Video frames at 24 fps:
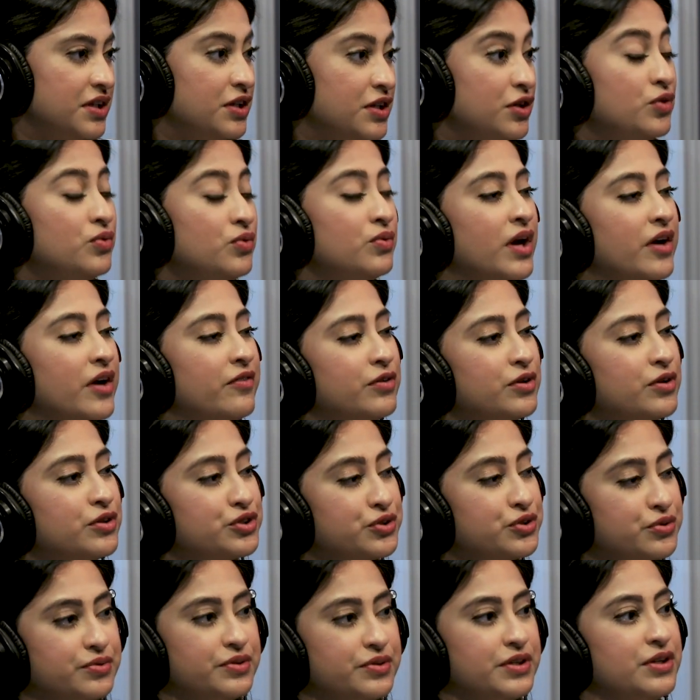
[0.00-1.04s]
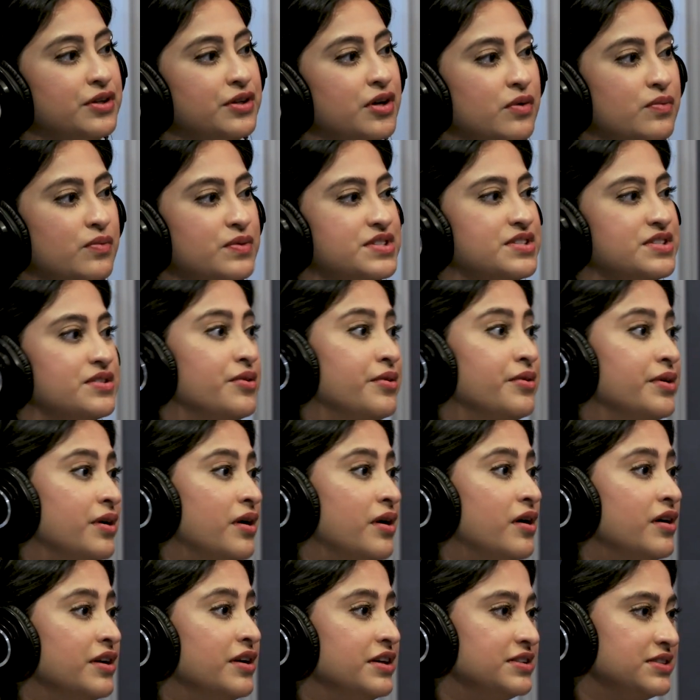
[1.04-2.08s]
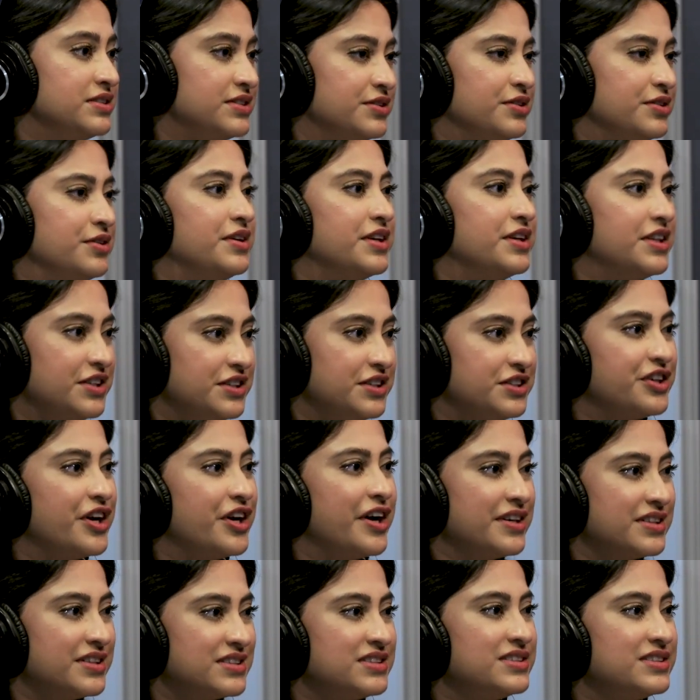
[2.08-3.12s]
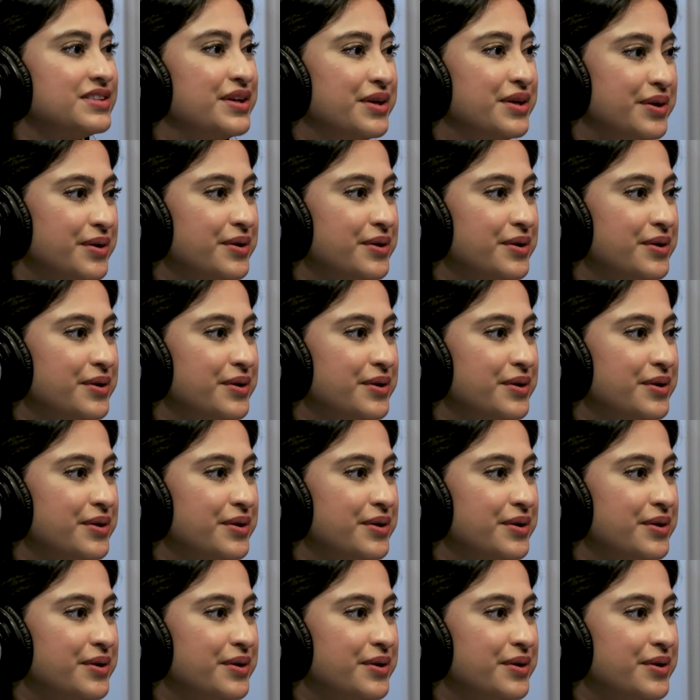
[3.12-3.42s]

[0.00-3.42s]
And you never truly know what's going on until you get it checked.